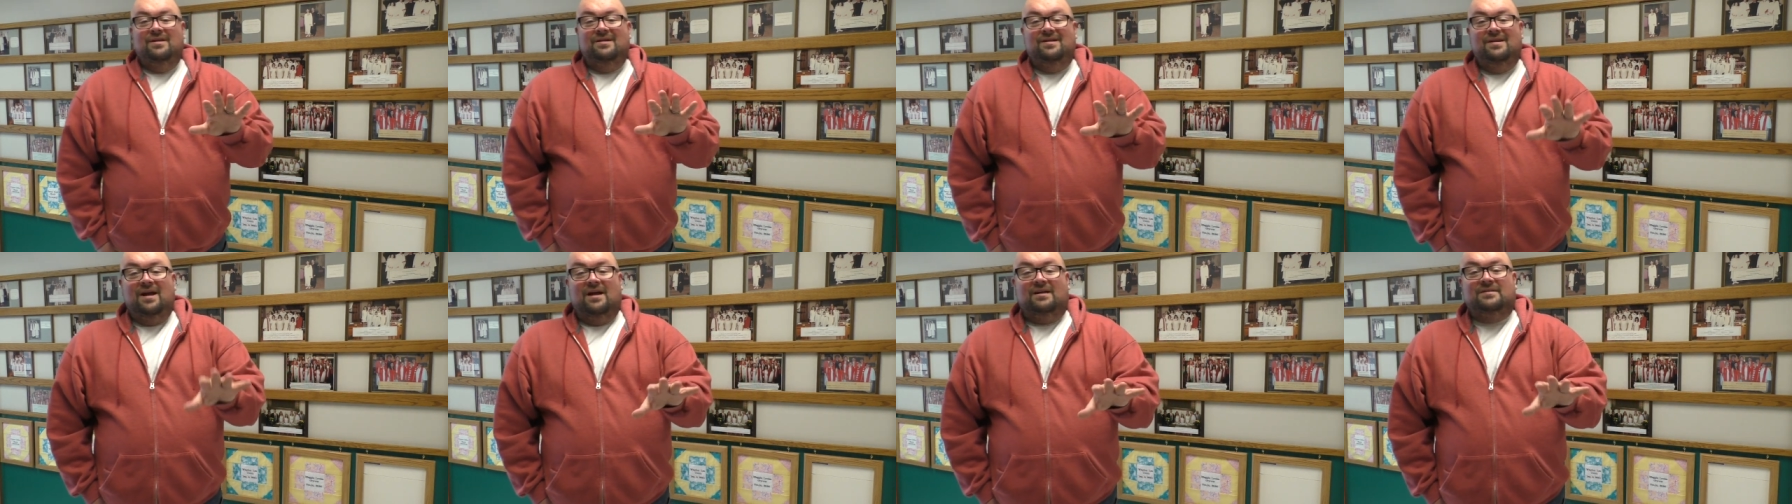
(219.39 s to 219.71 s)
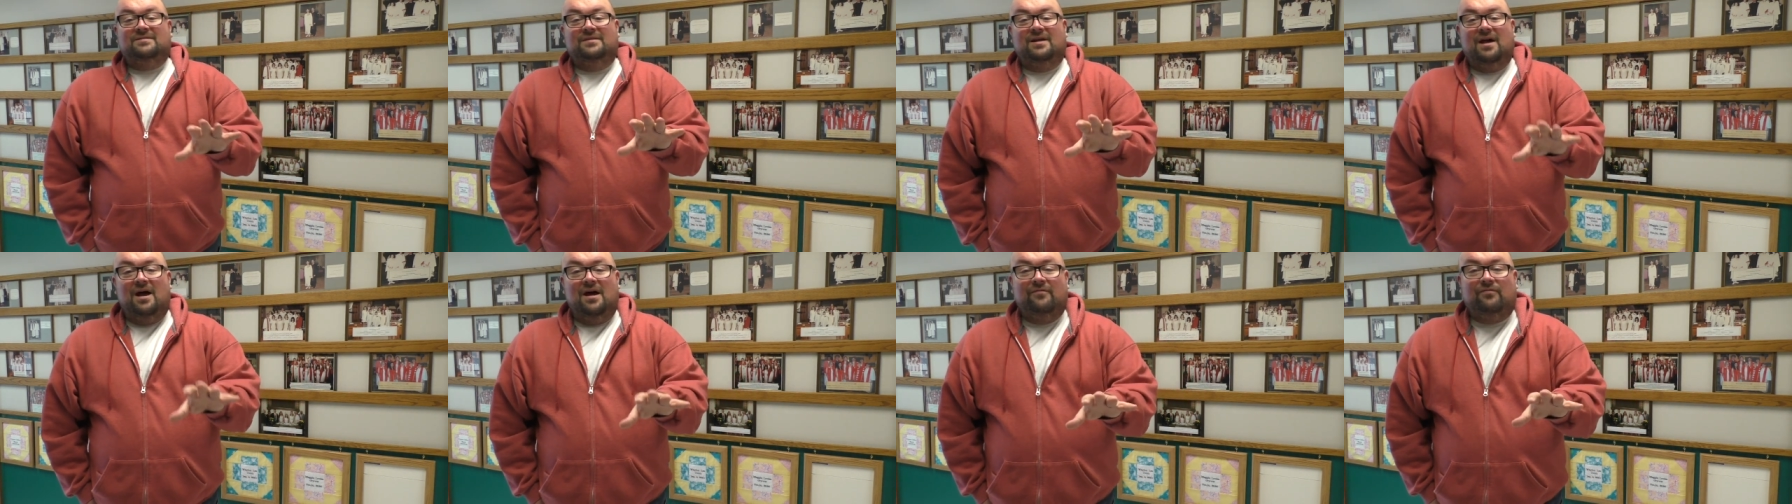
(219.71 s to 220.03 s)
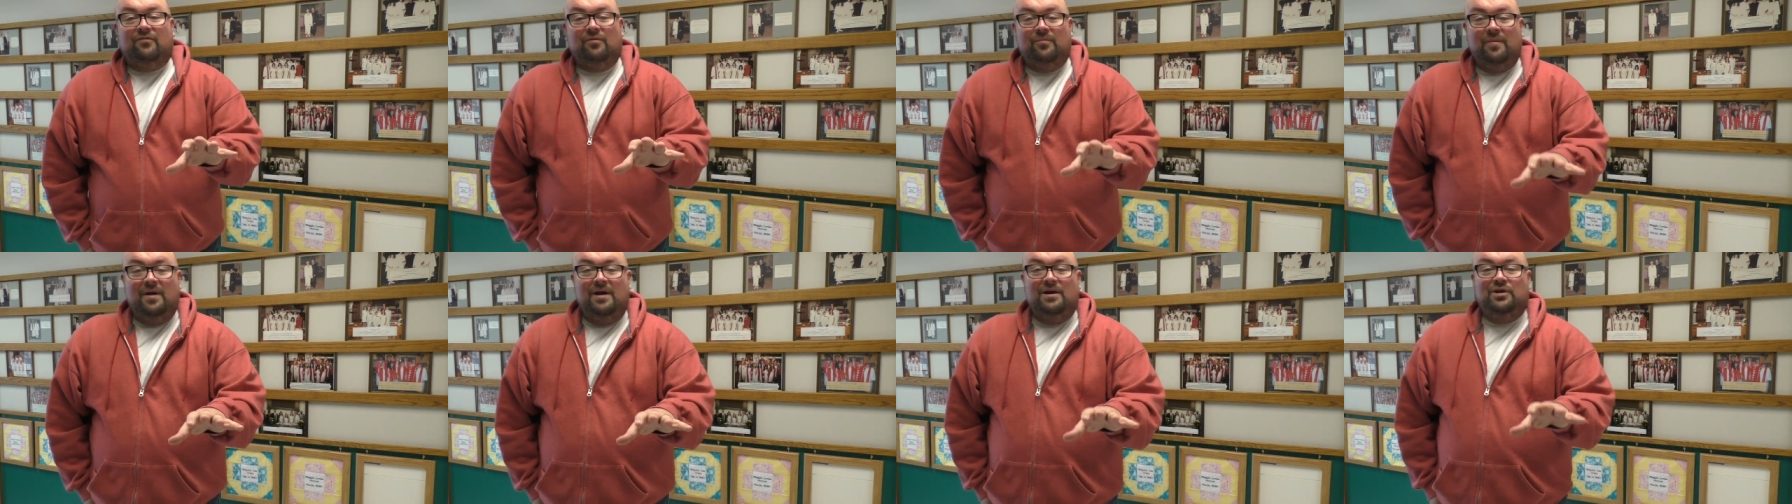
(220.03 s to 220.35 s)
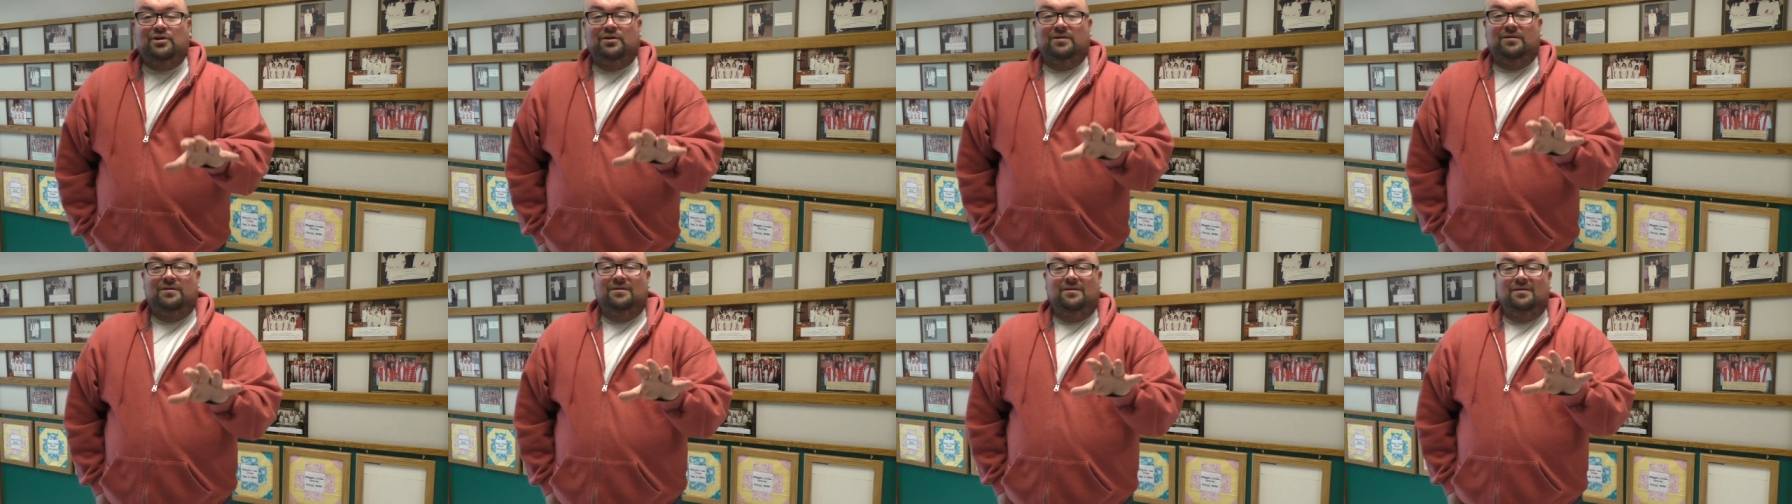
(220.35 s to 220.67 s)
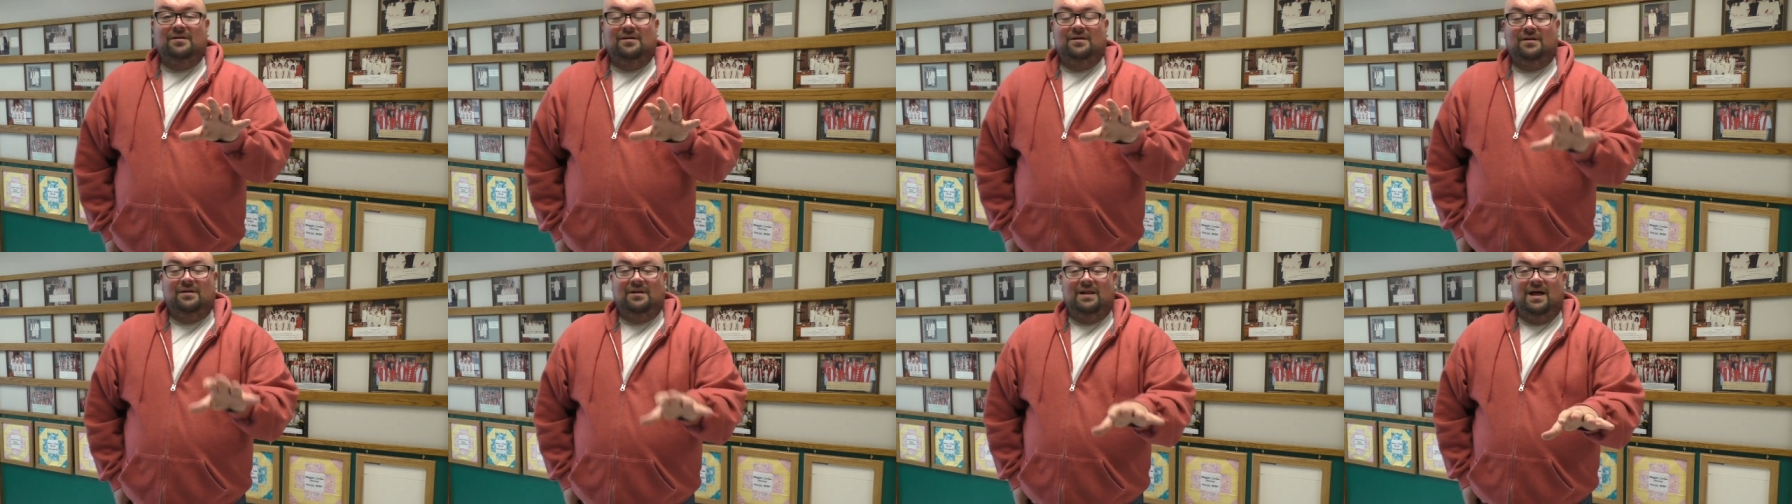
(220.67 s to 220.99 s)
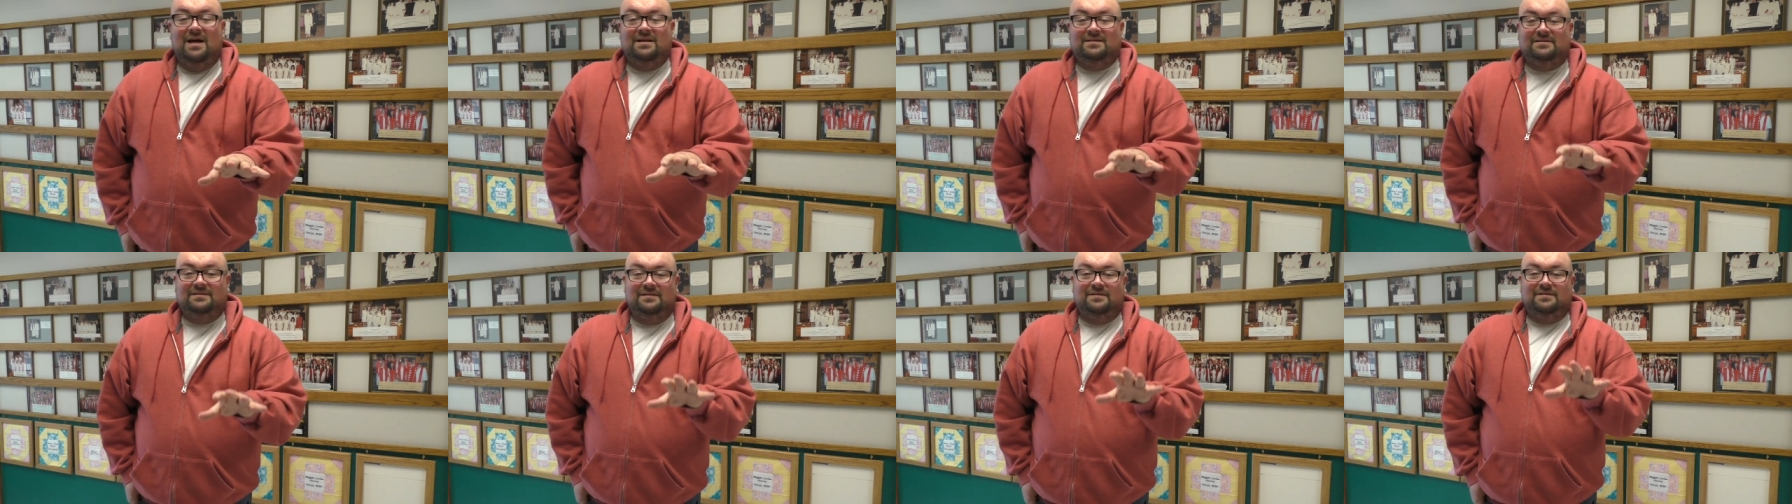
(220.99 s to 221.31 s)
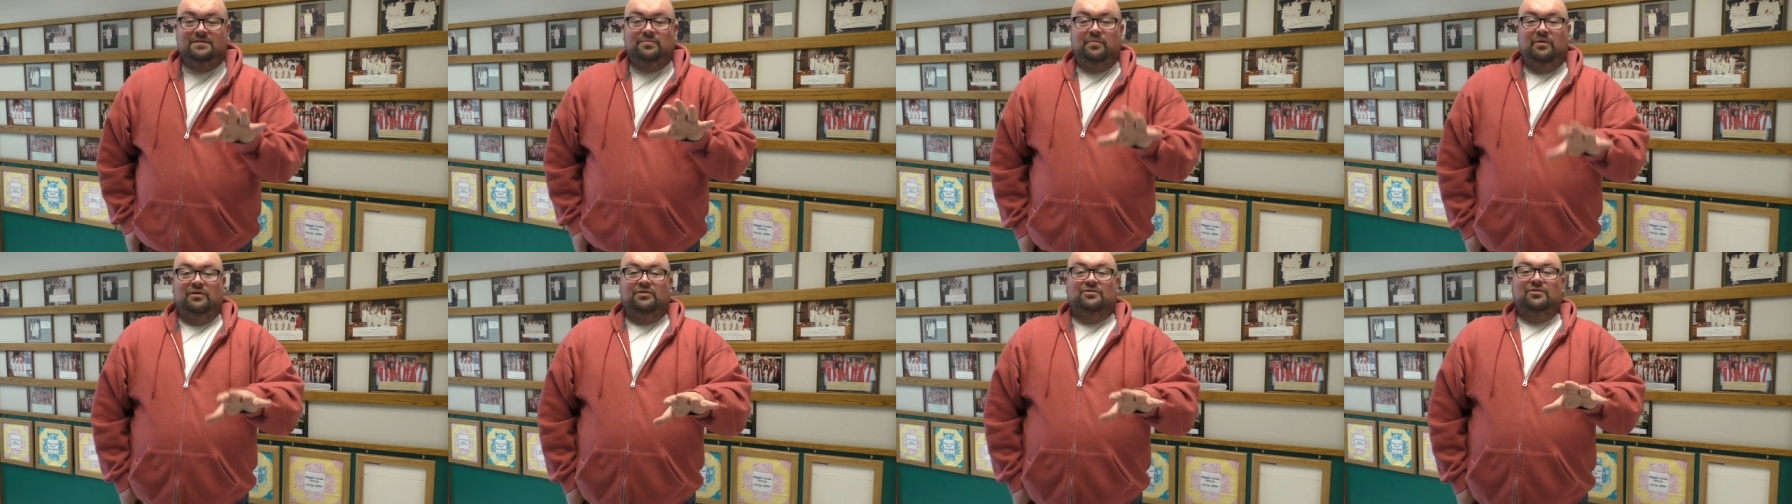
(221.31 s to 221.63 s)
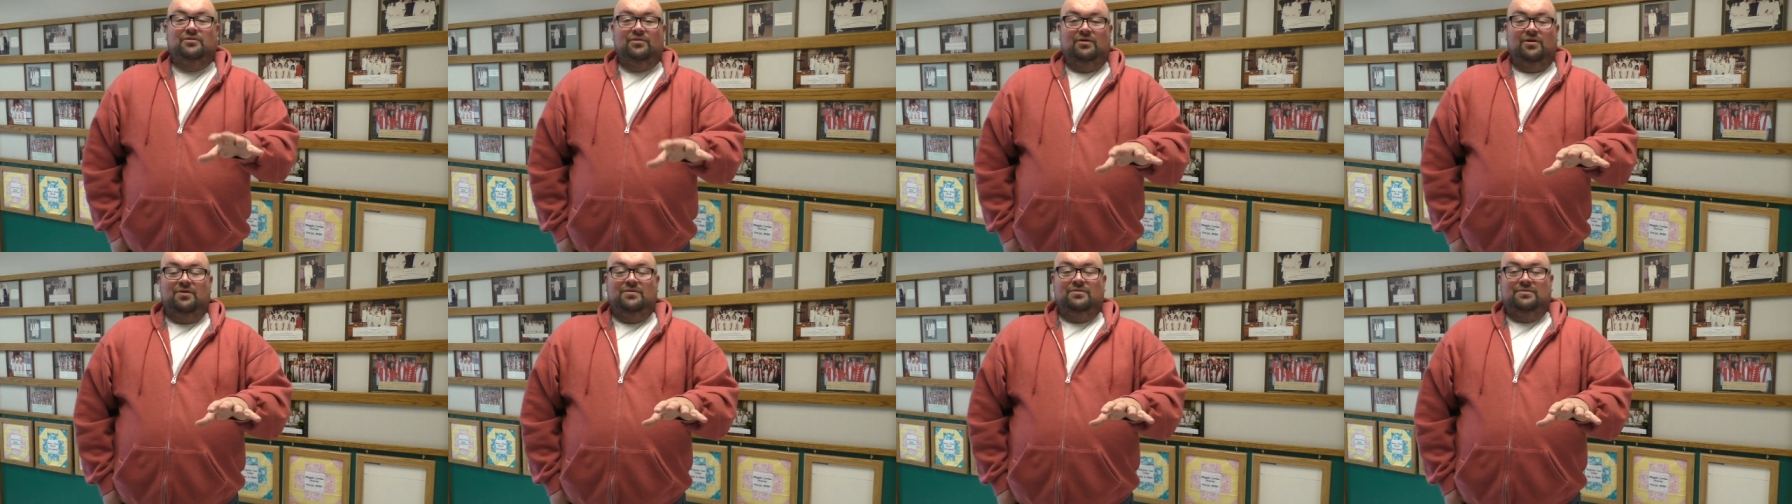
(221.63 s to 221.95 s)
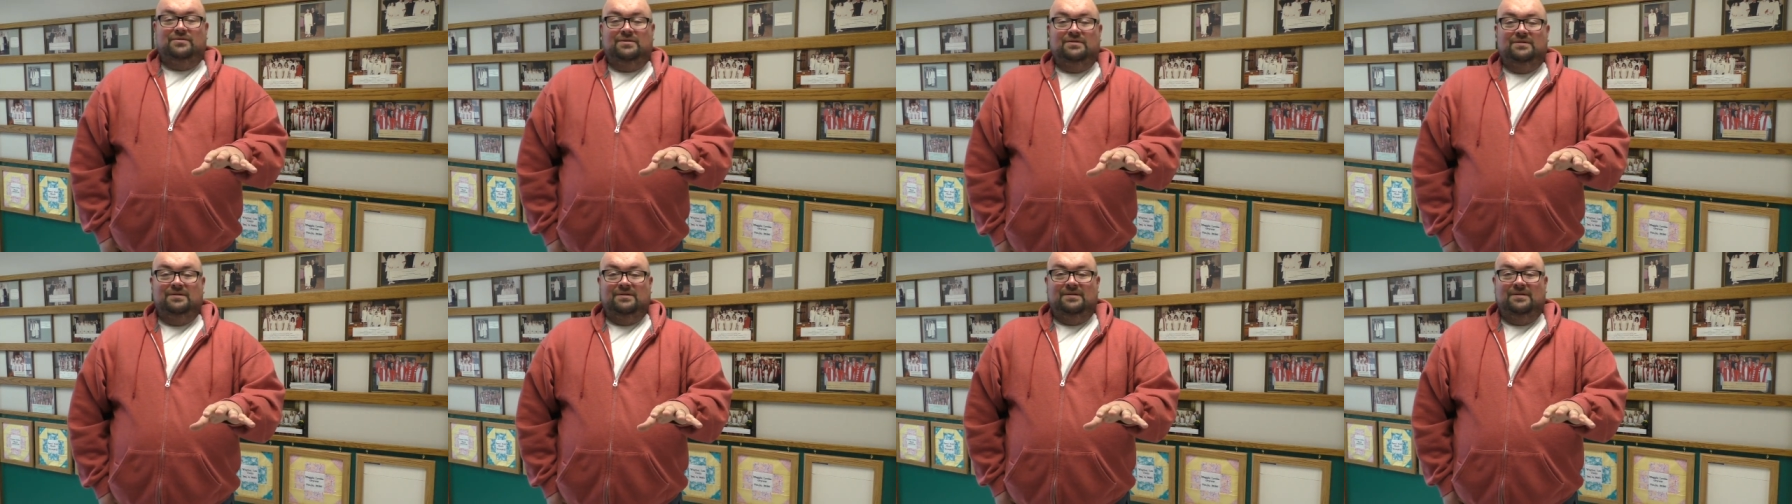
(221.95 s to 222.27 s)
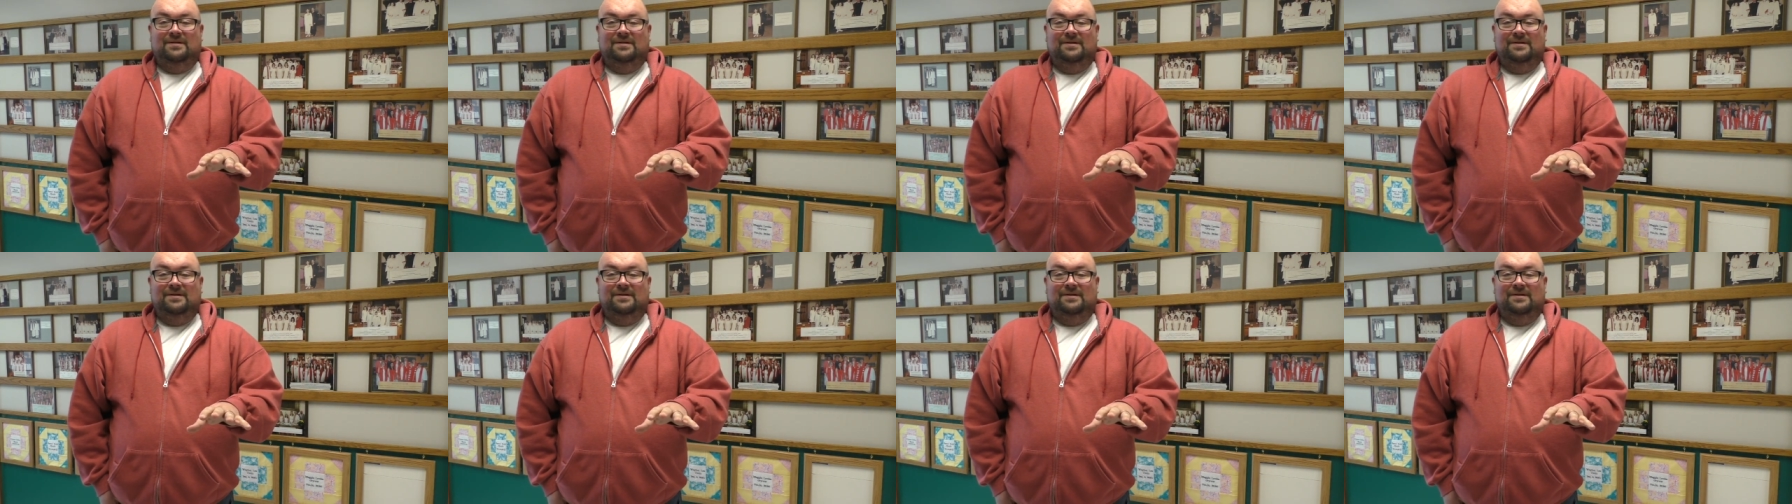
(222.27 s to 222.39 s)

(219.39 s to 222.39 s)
next confirmation class's picture goes.